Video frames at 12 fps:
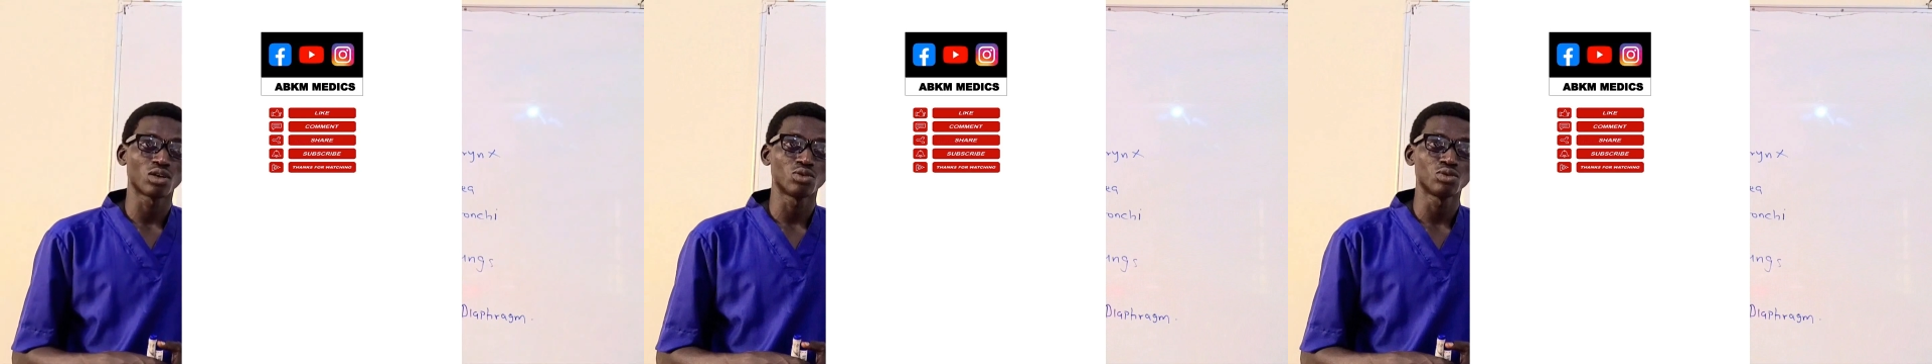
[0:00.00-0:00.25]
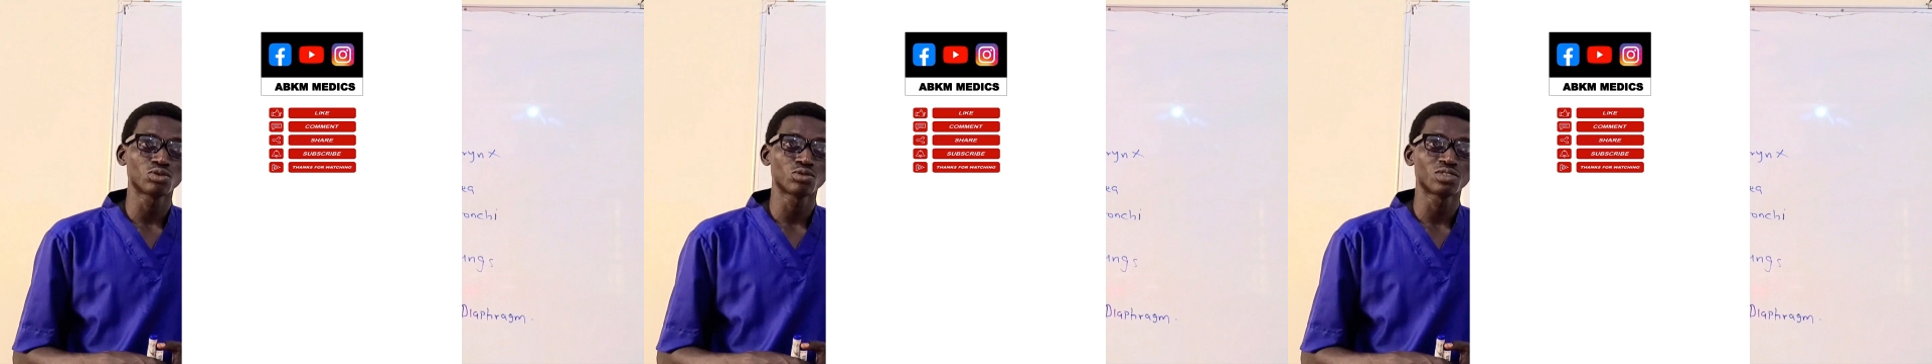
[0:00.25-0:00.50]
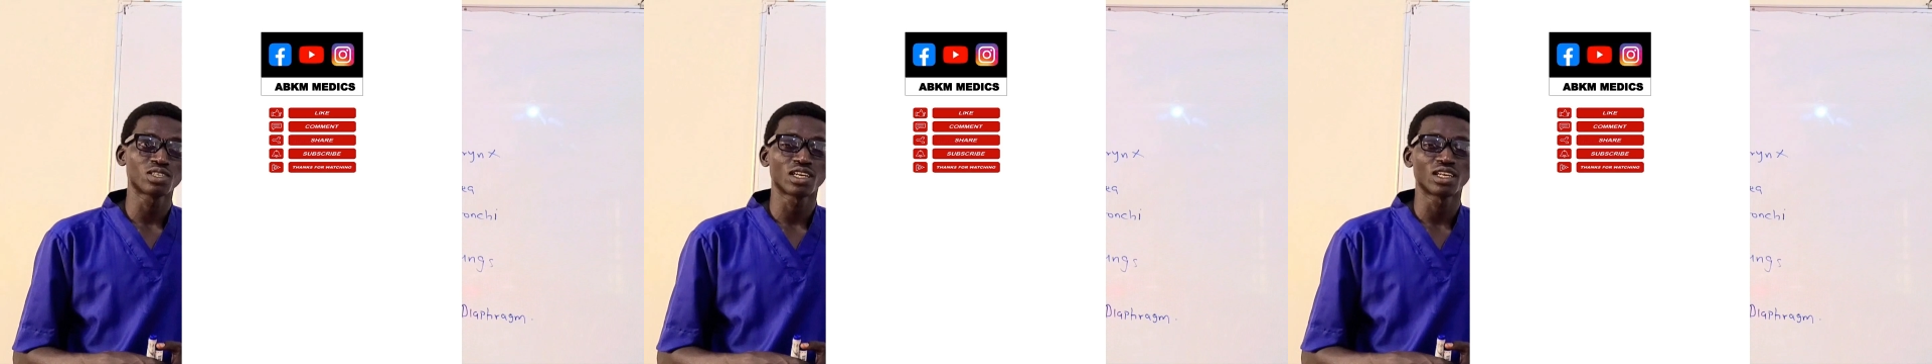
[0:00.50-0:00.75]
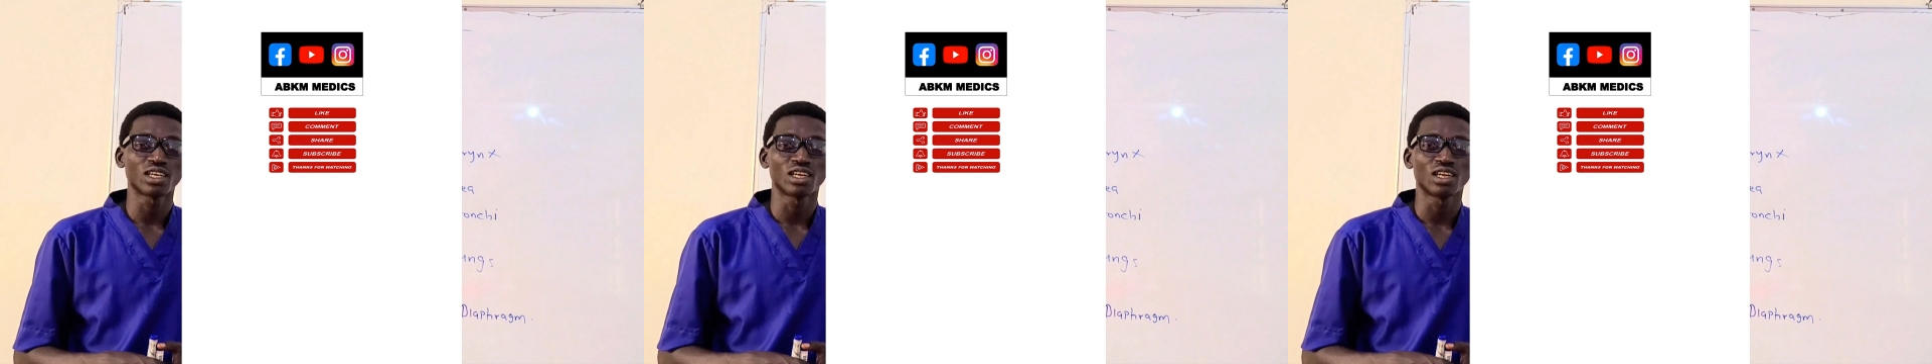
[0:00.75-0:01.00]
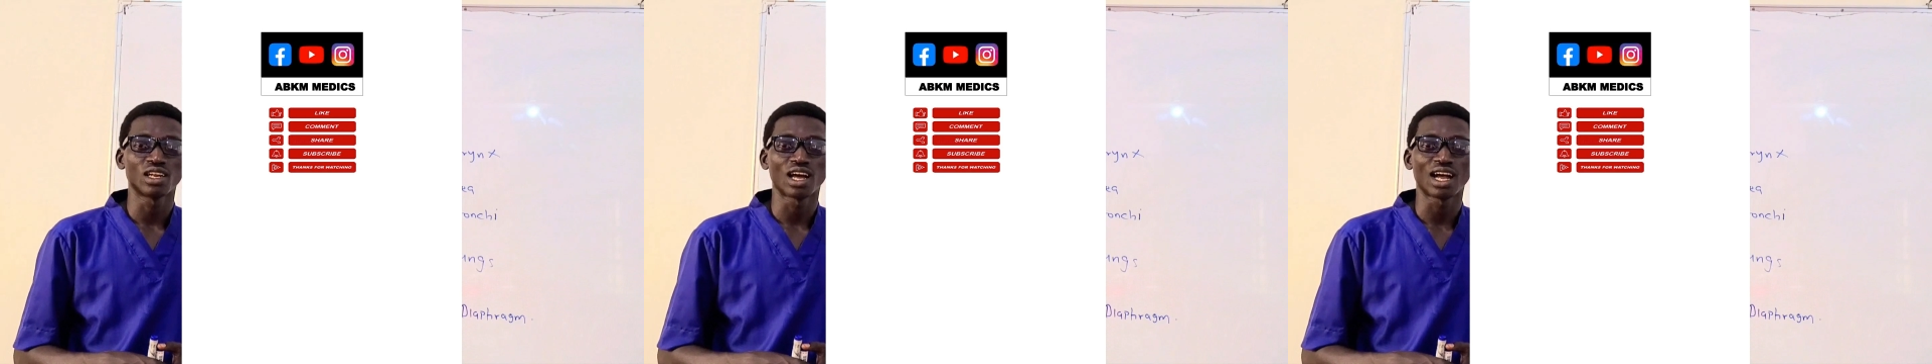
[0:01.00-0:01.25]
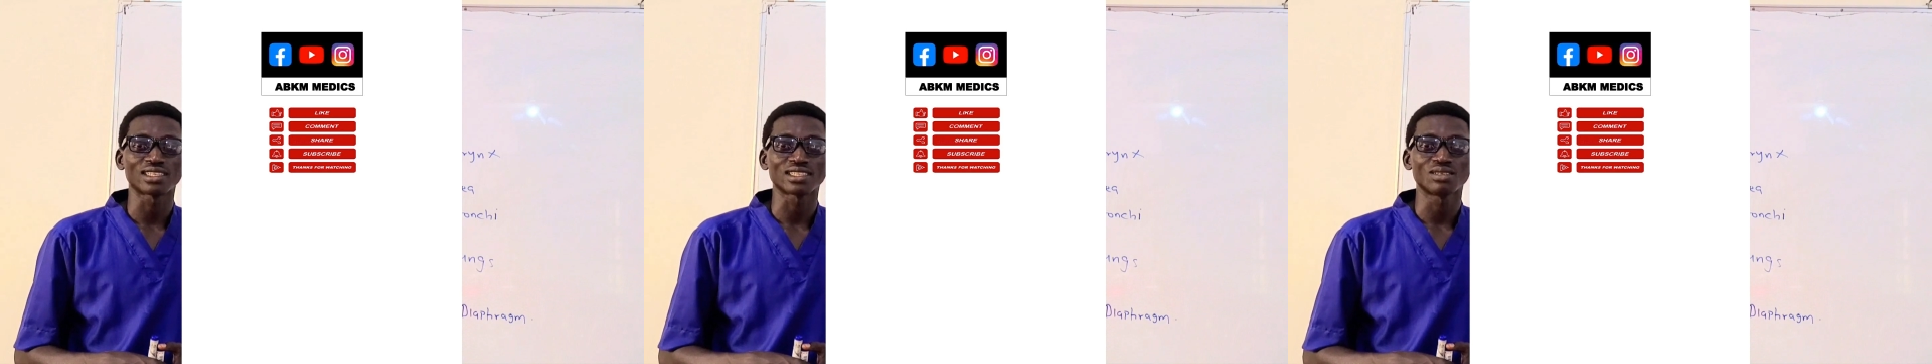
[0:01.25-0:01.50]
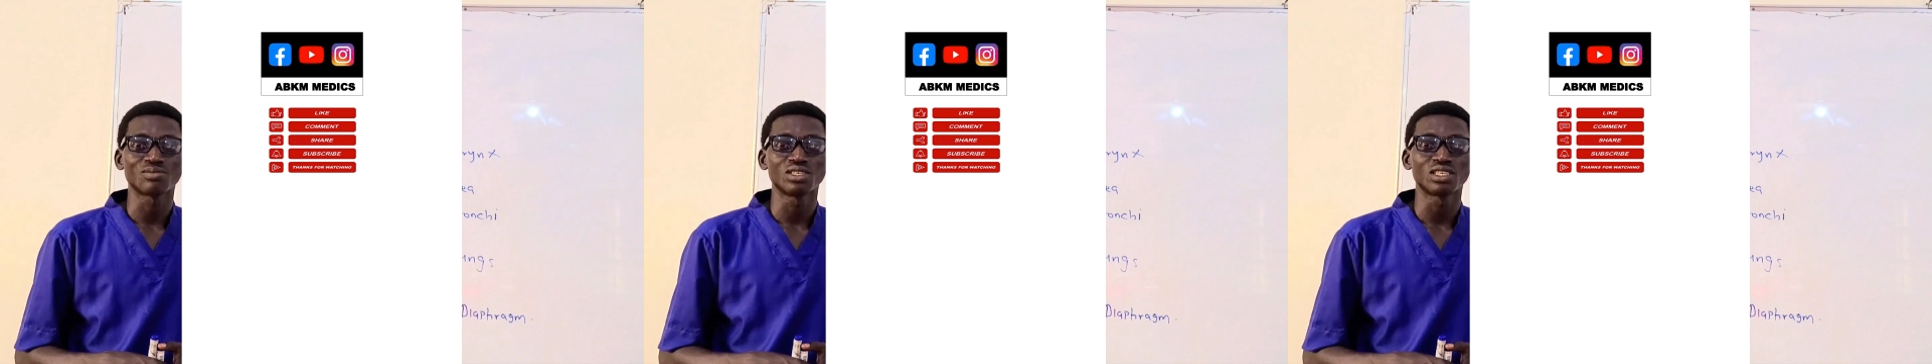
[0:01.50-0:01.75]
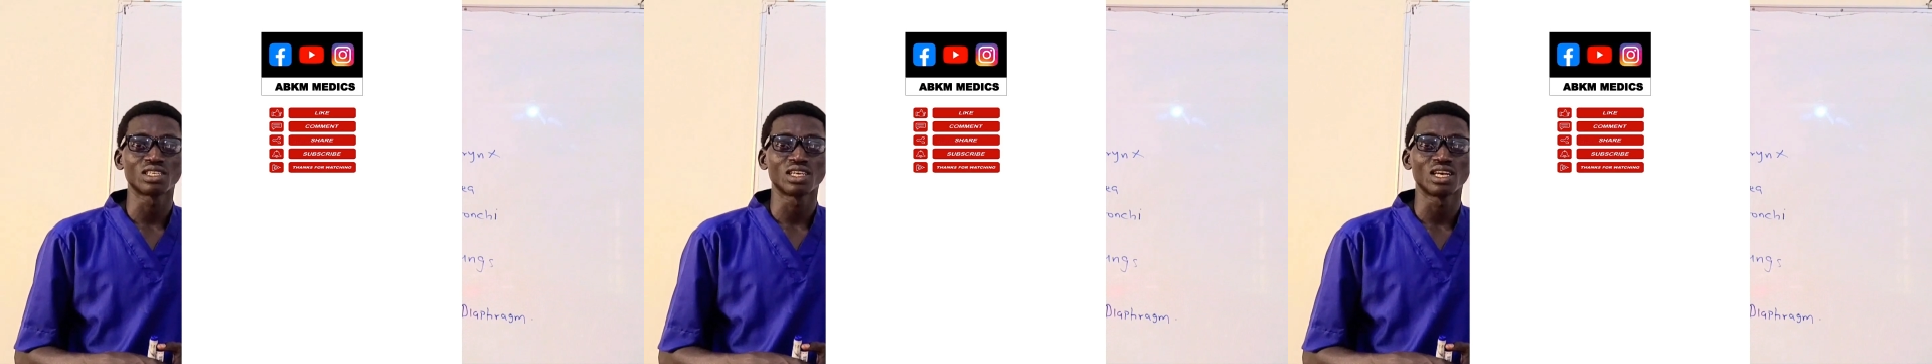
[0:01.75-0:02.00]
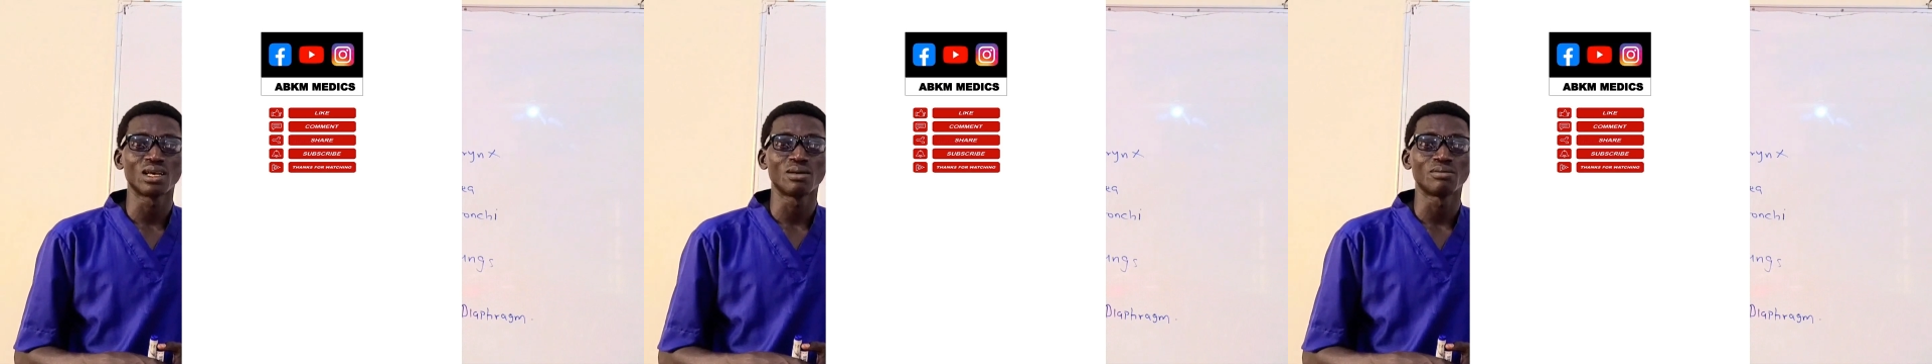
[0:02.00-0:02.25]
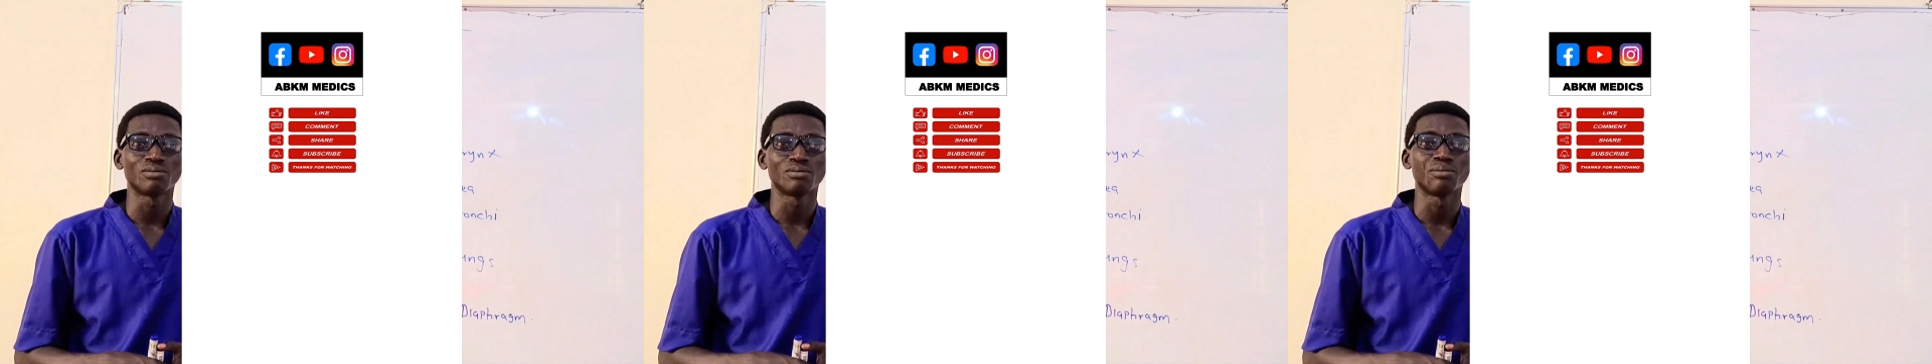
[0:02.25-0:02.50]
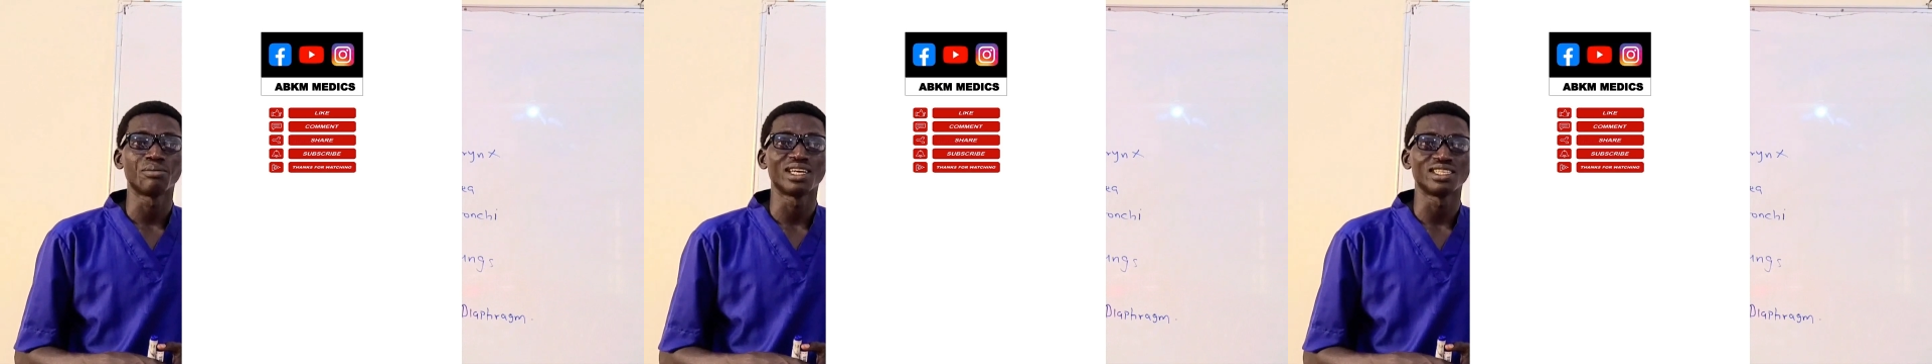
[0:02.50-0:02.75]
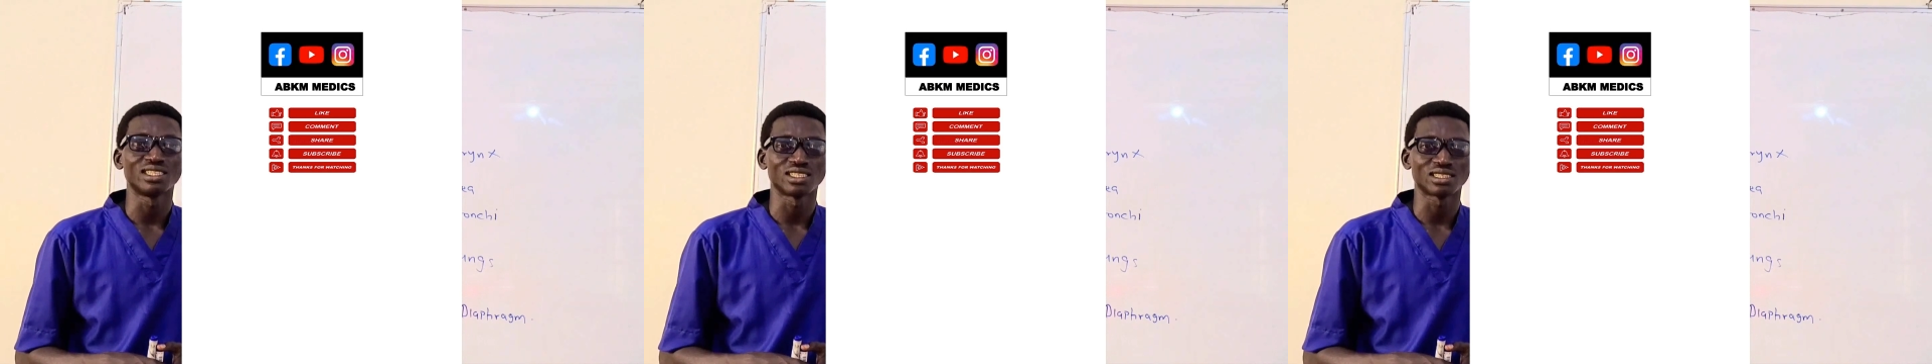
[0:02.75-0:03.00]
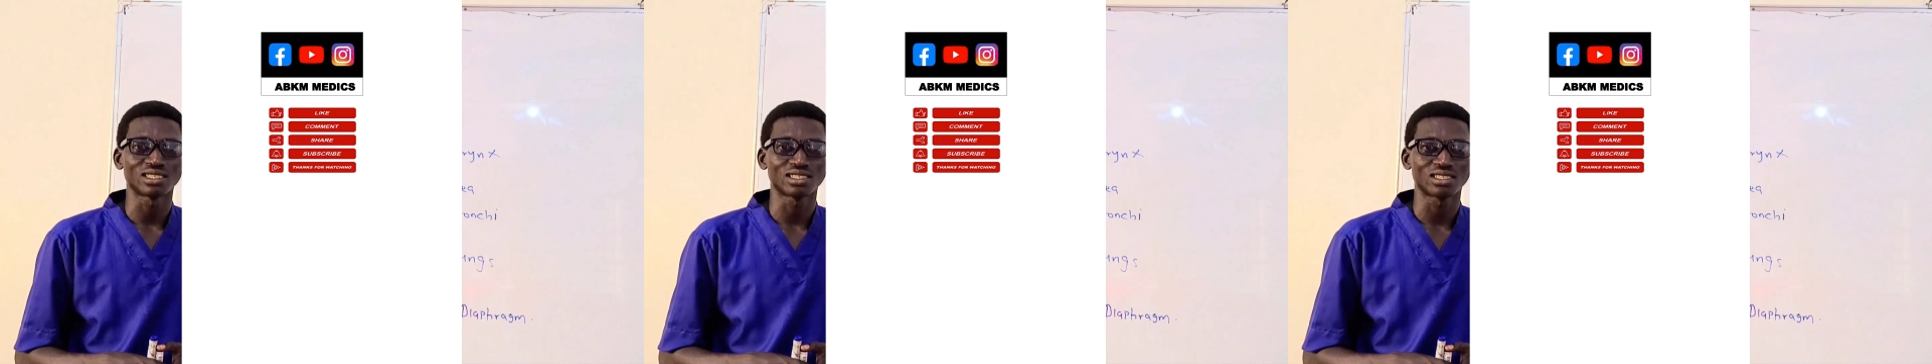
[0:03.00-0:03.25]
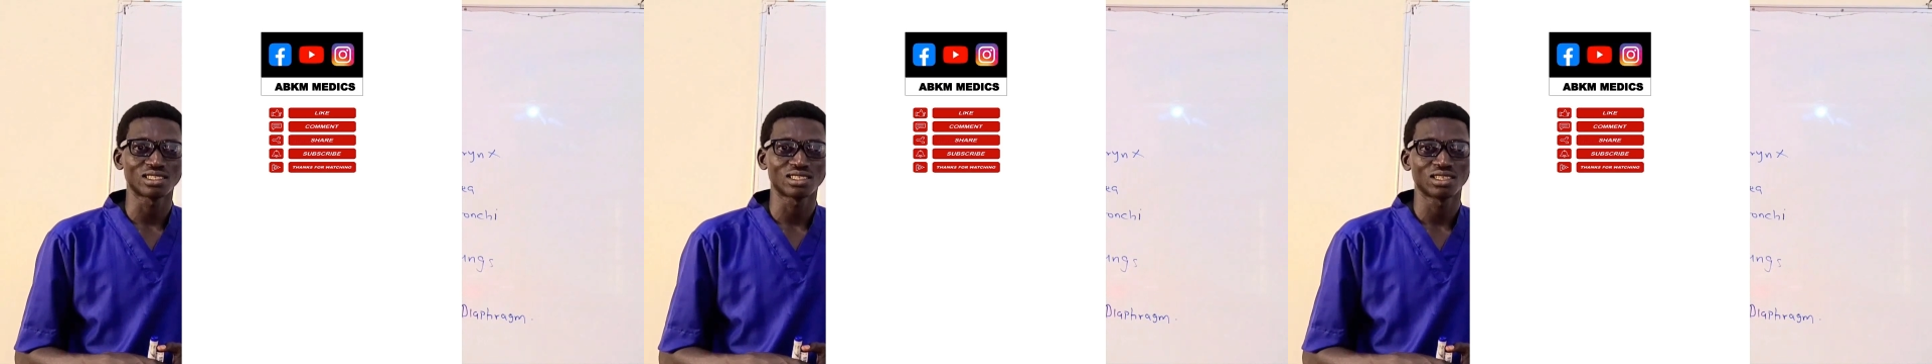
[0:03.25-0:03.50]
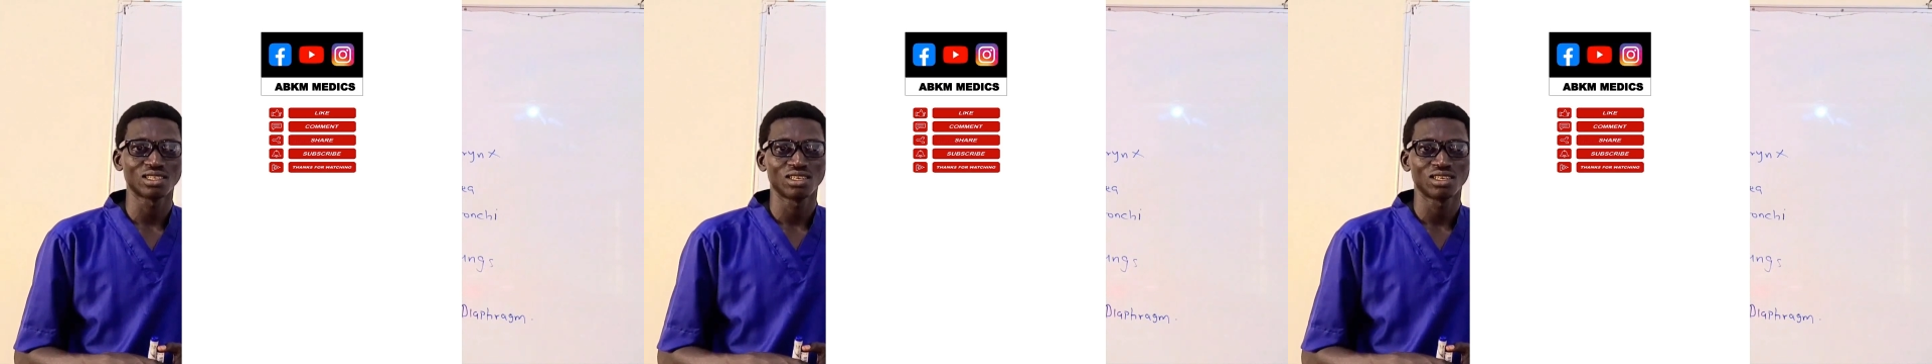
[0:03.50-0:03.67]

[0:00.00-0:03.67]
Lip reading: our YouTube channel at ABKM Medics.